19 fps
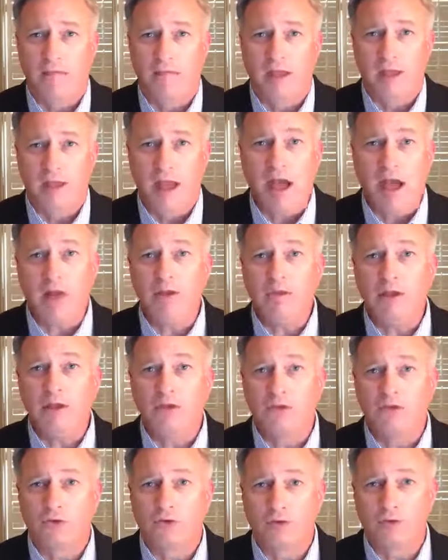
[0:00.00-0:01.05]
How do we
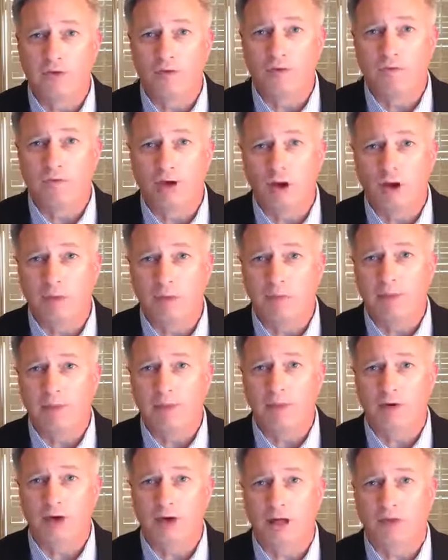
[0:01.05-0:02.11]
ensure that vulnerable
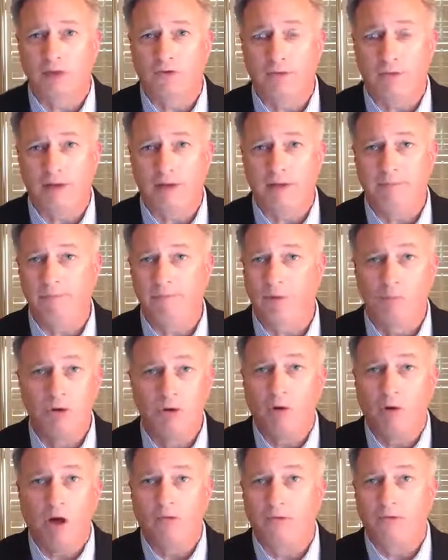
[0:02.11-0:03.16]
people are not exploited? We
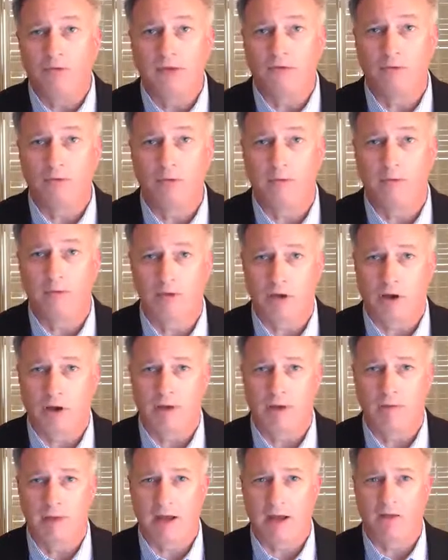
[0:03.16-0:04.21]
do all the things that we've been
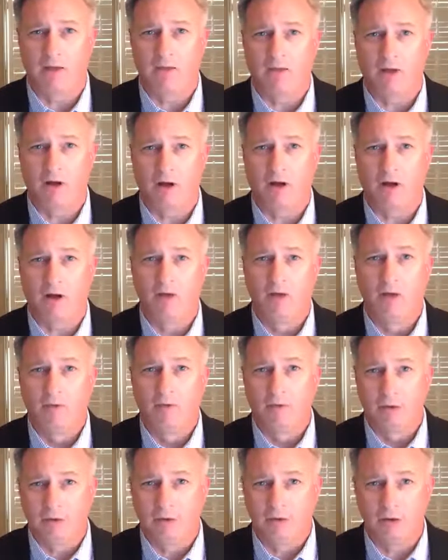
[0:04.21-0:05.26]
talking about on this call.
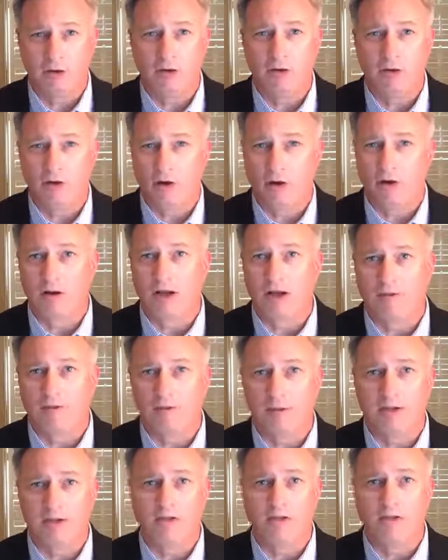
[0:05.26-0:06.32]
We continue to call
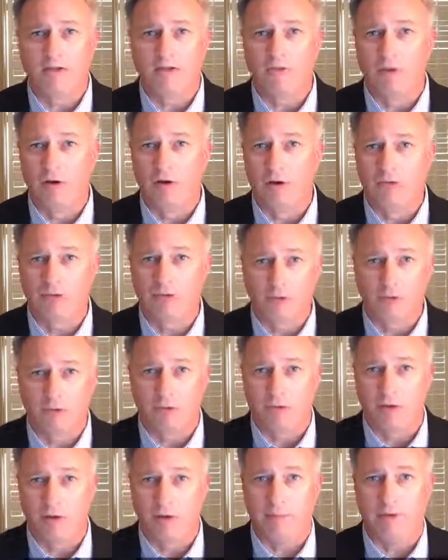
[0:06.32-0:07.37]
governments to focus on the
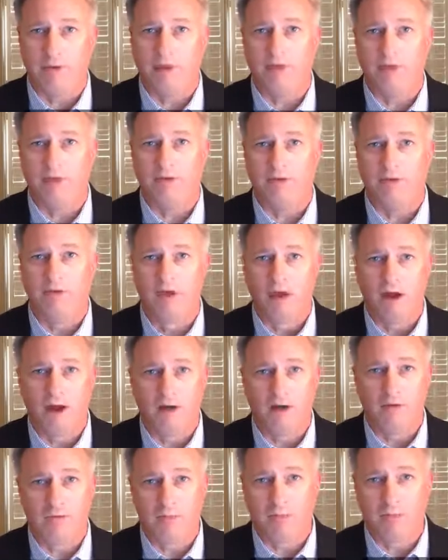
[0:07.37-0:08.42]
3 Ps
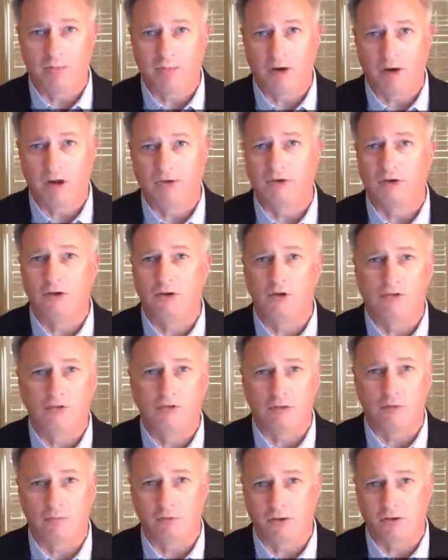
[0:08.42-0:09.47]
of
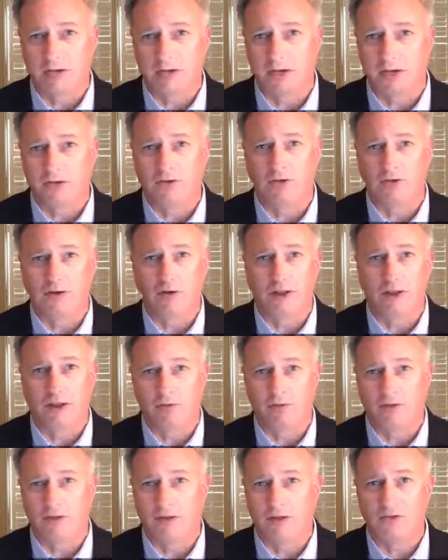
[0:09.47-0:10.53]
prosecution, protection,
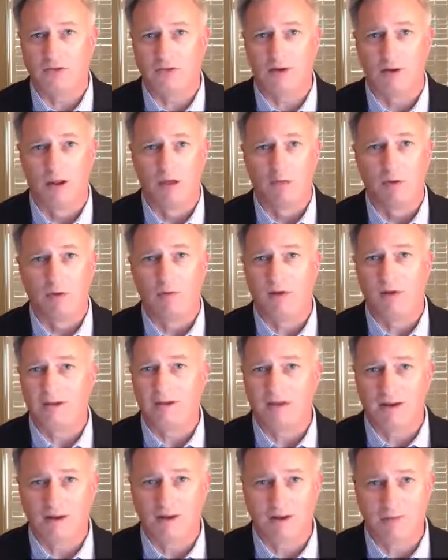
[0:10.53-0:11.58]
and prevention. We want it
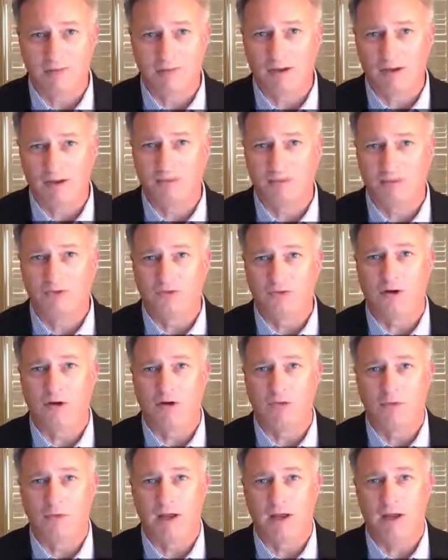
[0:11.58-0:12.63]
done in a
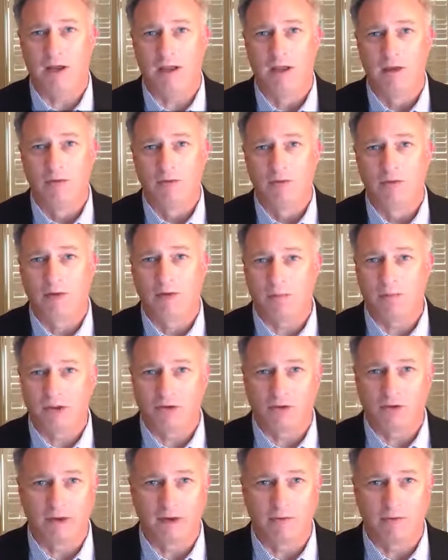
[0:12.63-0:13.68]
victim-centered way. We want to make
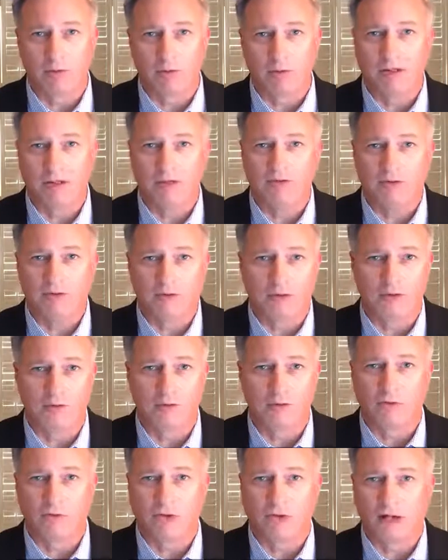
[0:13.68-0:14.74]
sure everyone gets
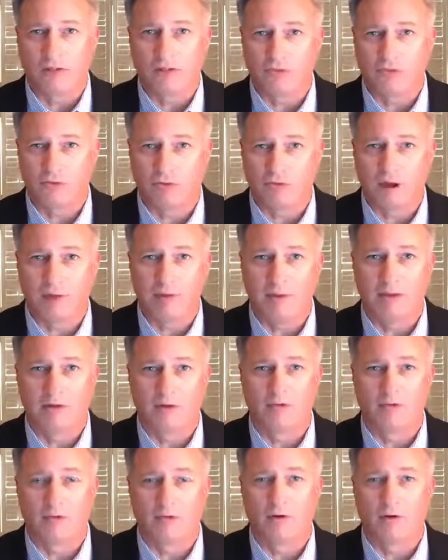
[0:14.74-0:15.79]
individualized,
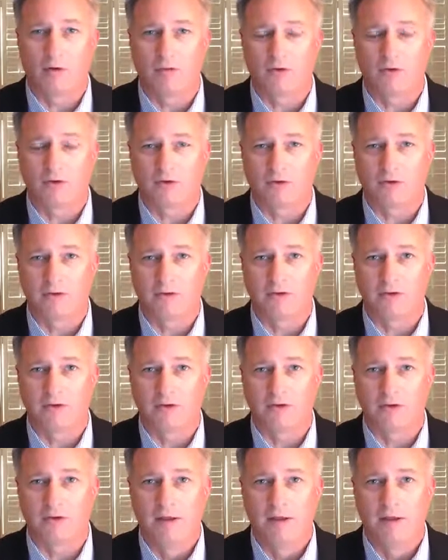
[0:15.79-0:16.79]
trauma-informed services.